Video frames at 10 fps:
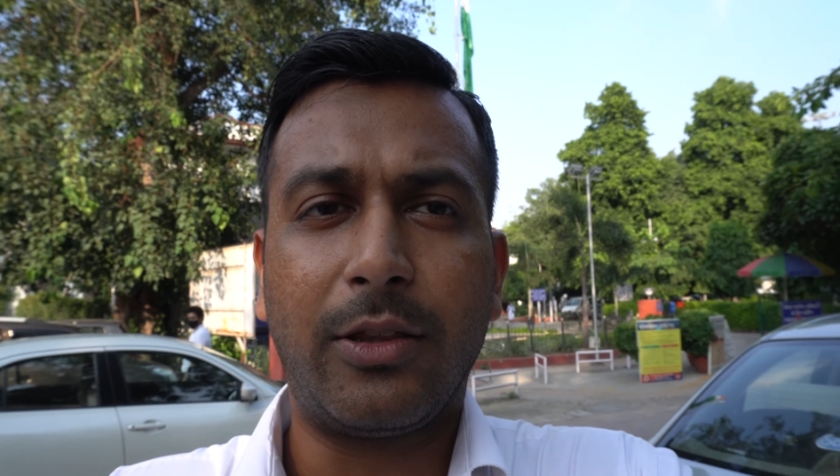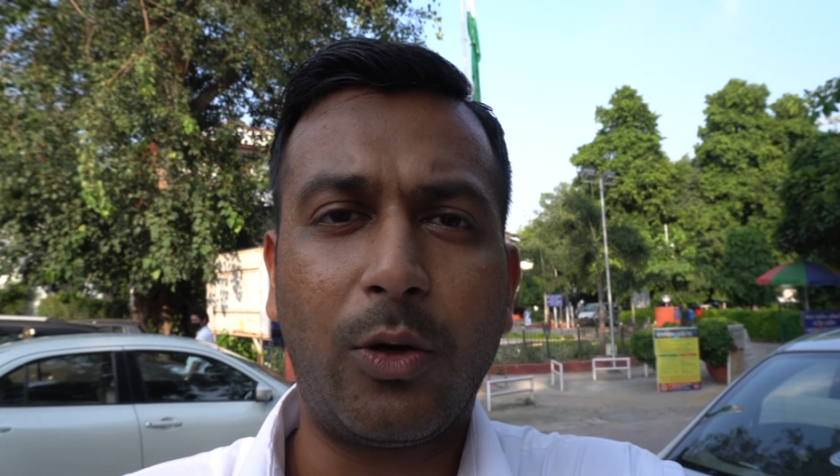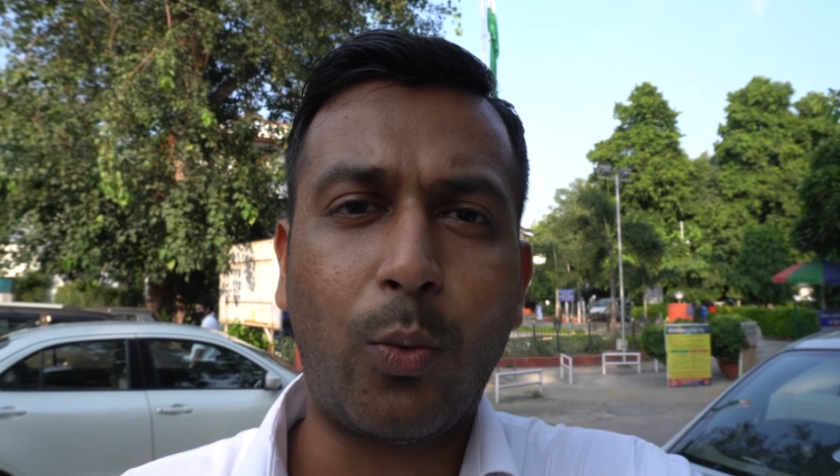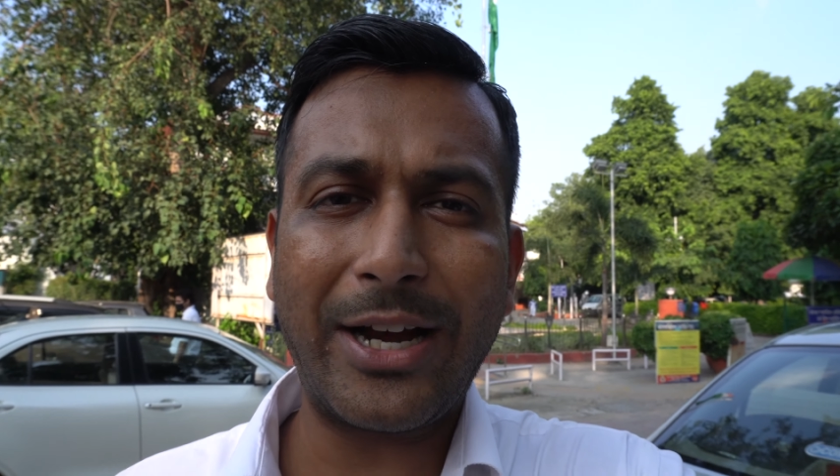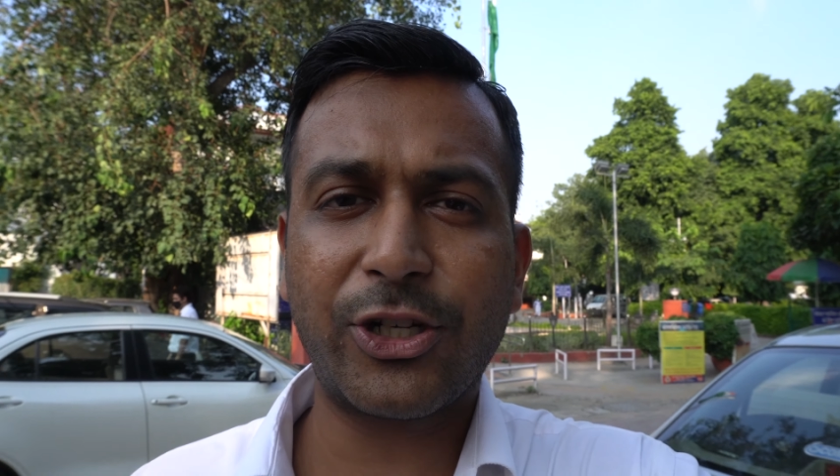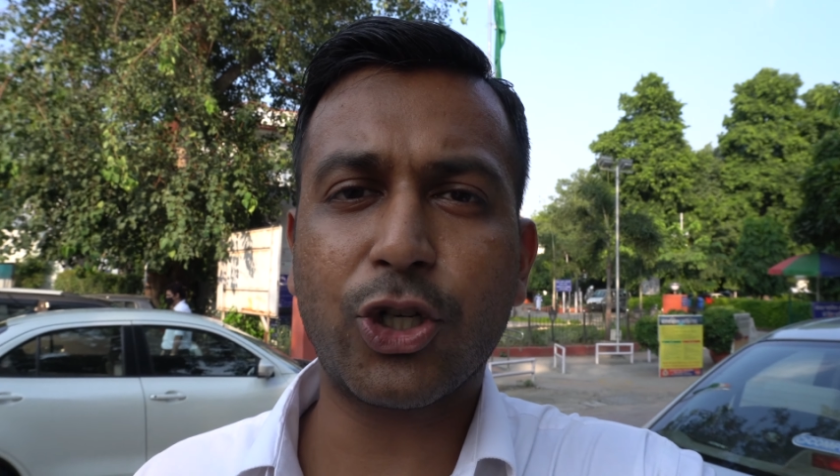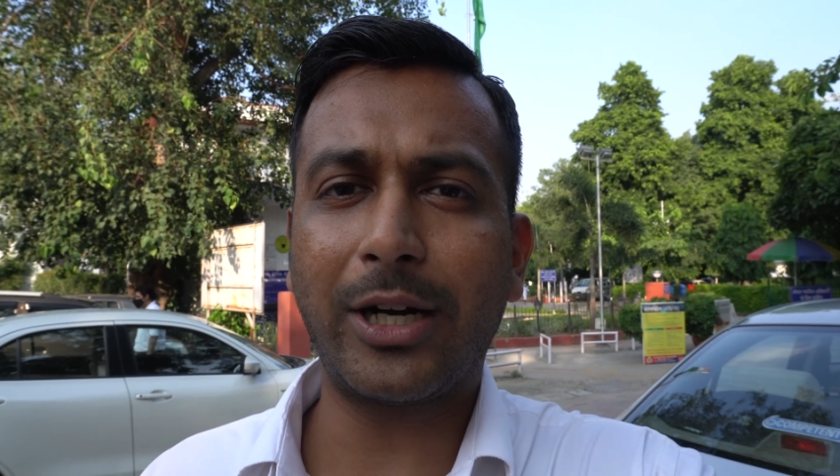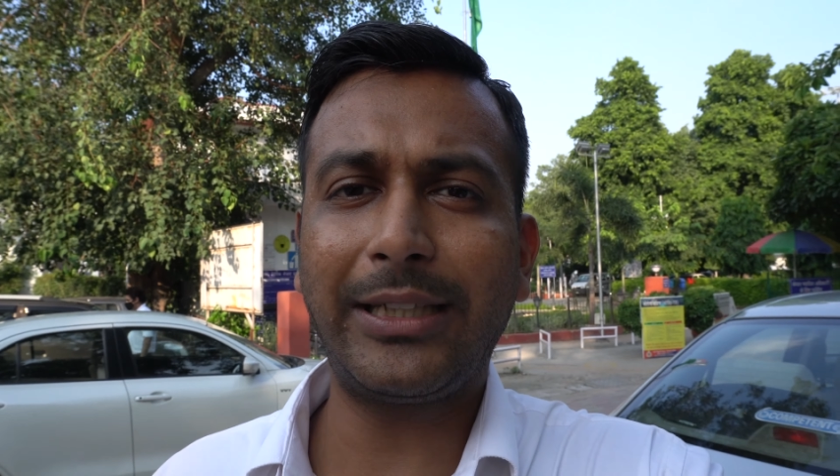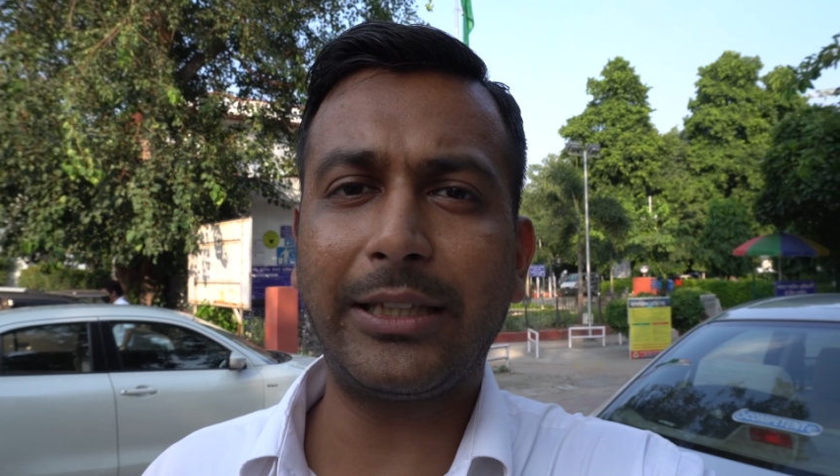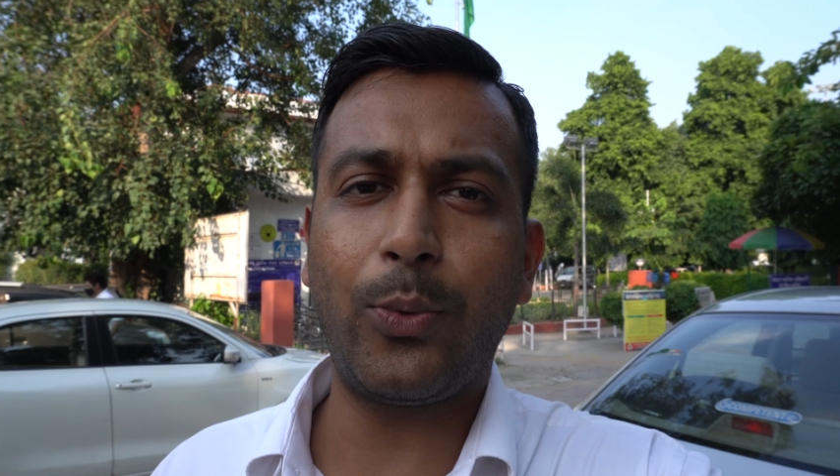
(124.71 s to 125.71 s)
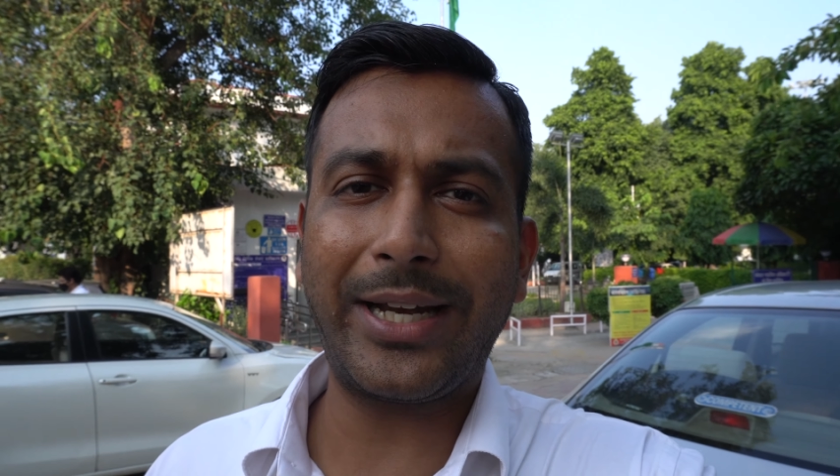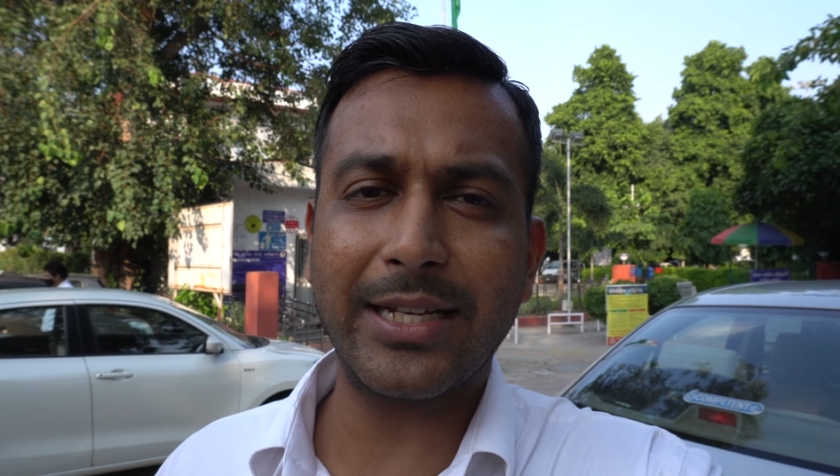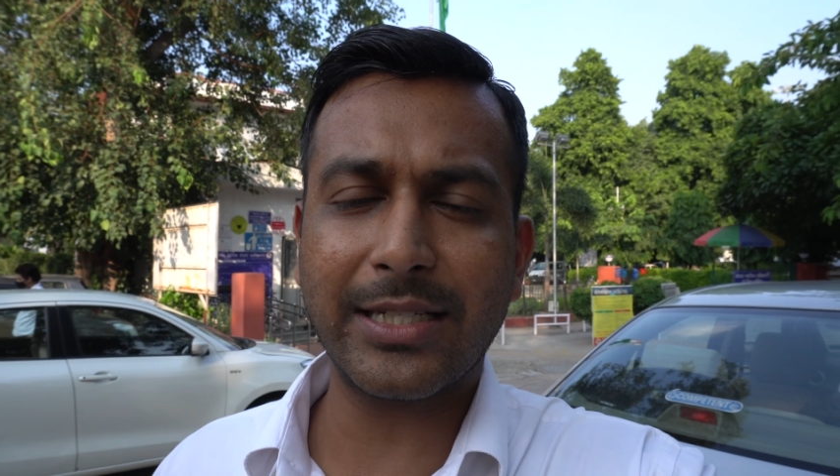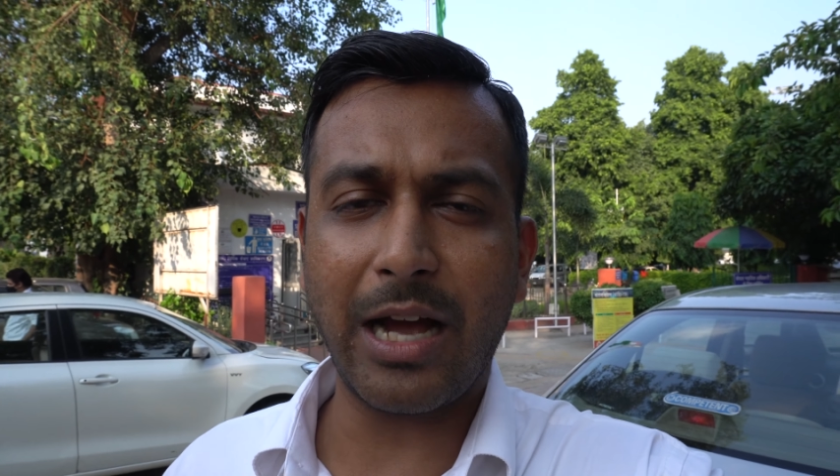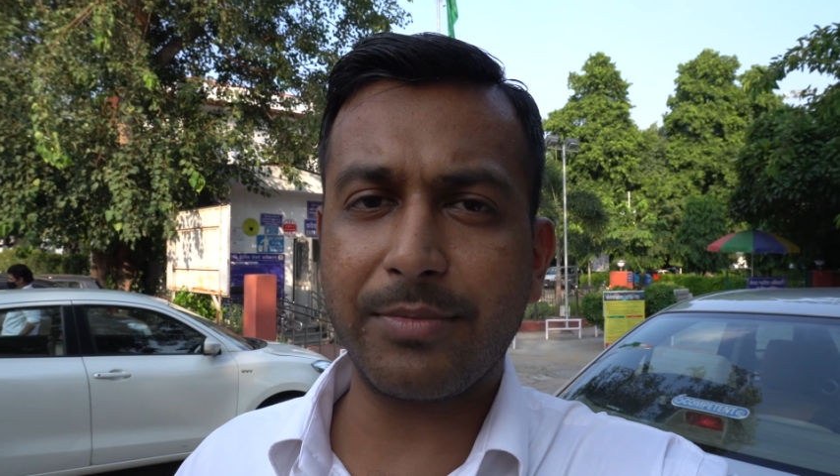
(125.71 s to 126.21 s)
The one shot that the
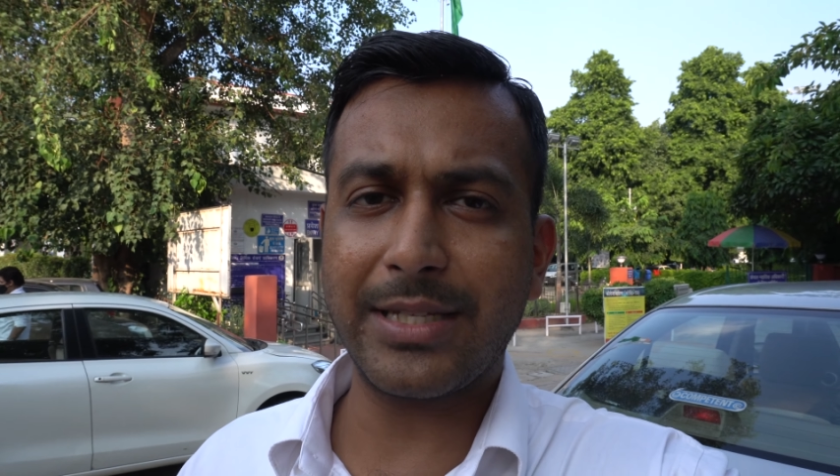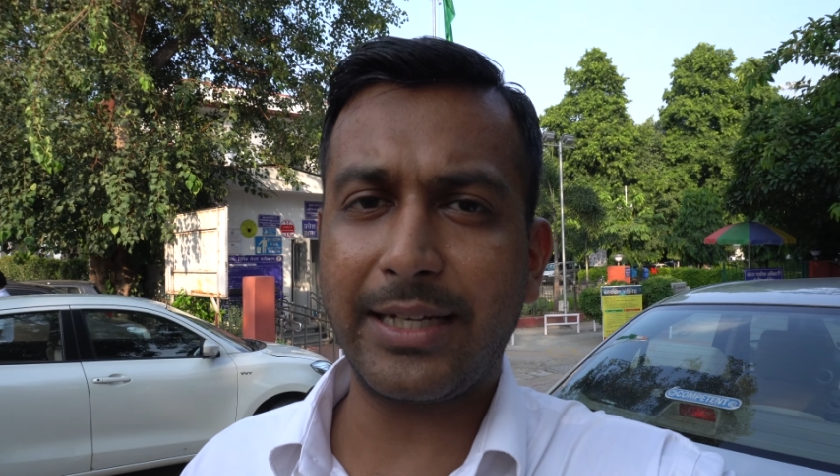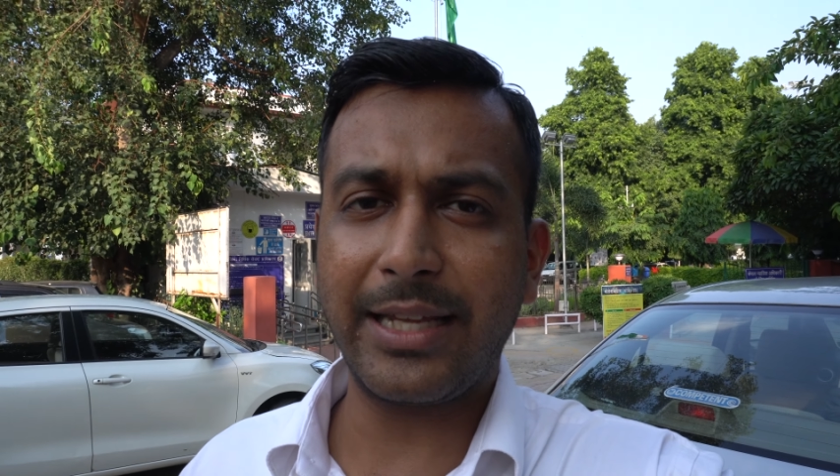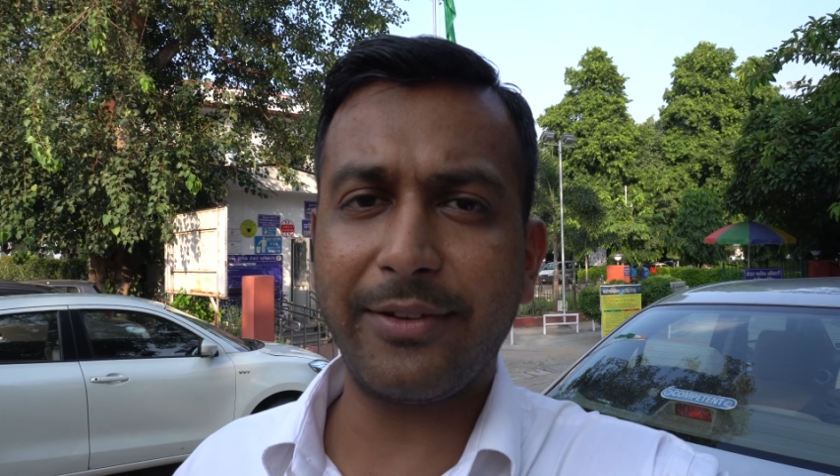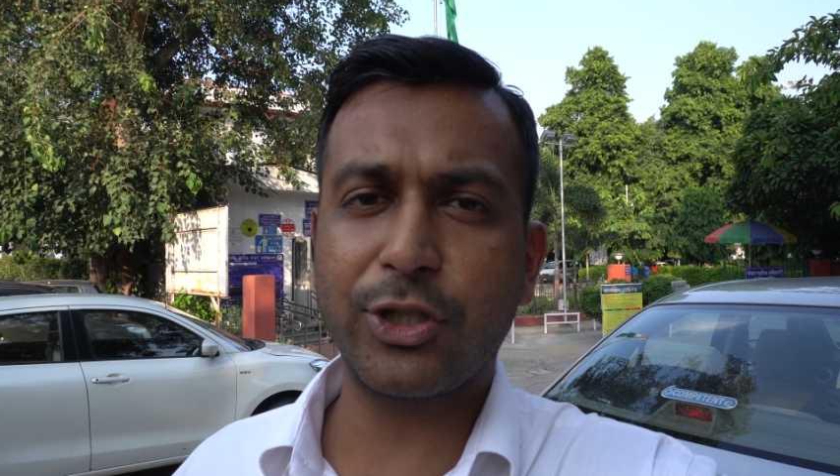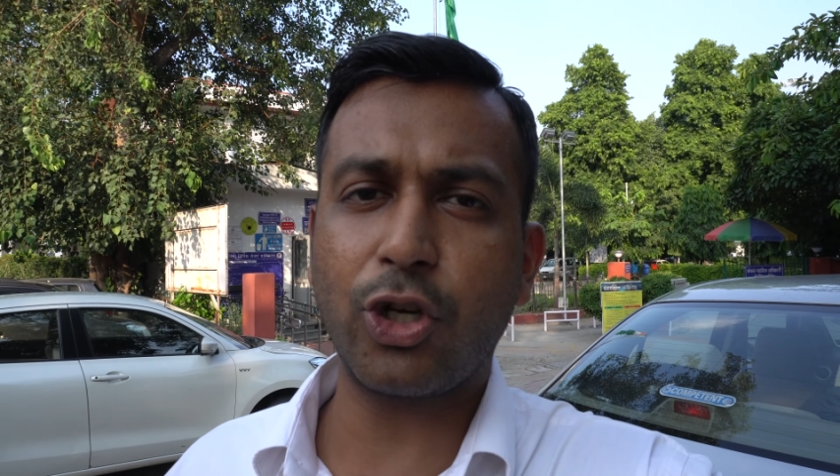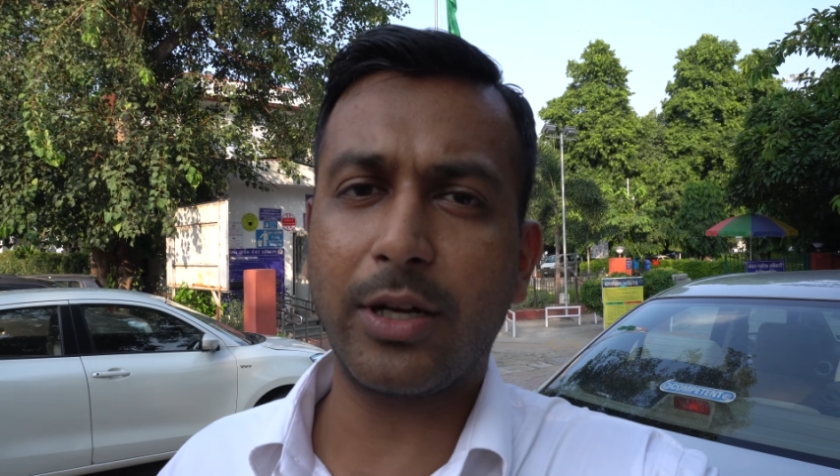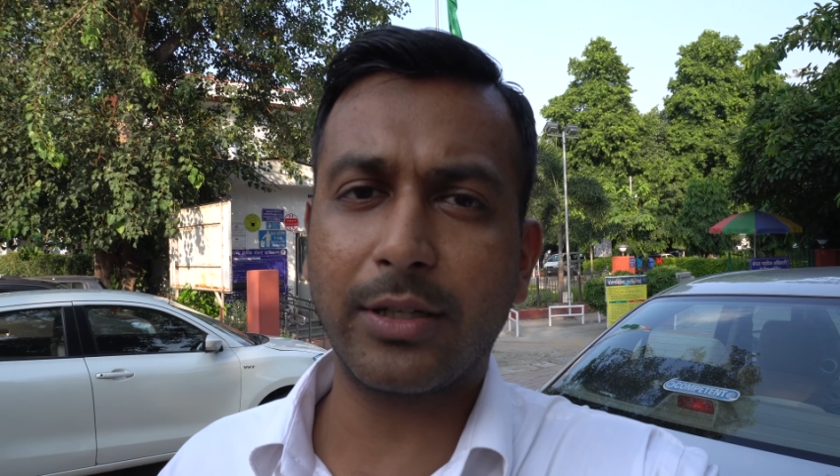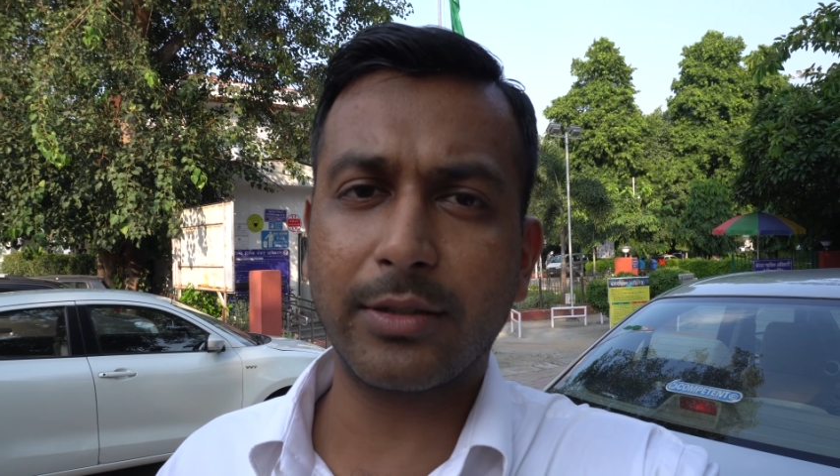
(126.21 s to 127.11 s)
witness comes and gives you,